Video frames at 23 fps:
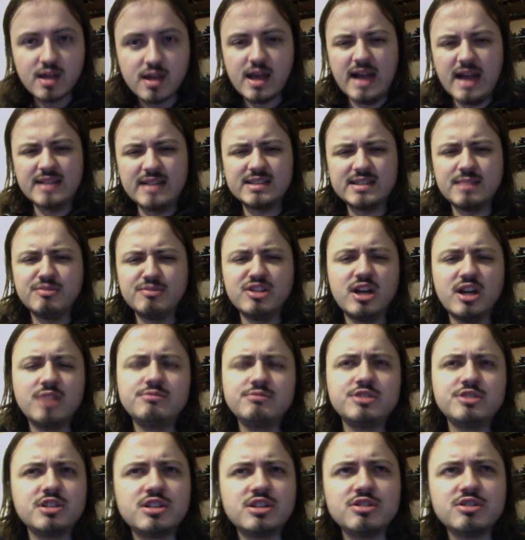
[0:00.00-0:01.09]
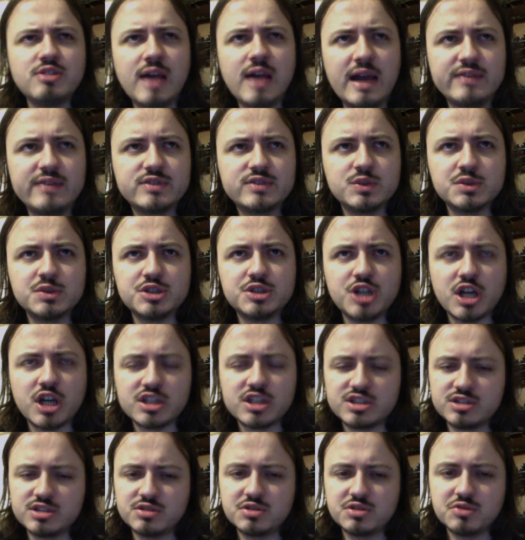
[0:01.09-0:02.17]
And sometimes you have to
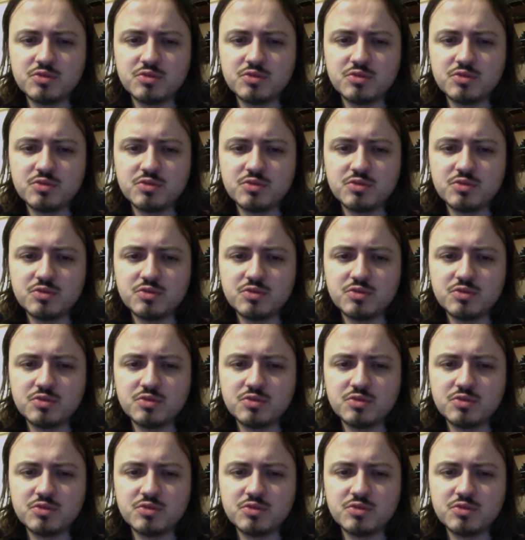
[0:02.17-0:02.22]
adjust